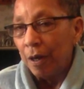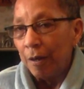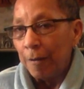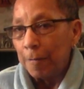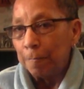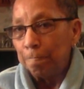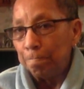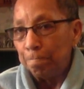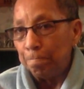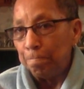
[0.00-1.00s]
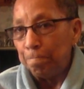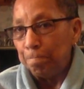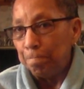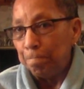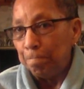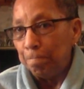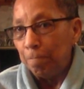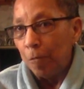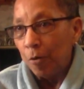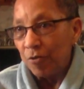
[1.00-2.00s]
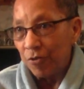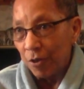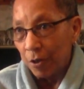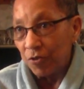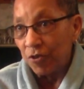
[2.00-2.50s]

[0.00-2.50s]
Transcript: Now, Harold is the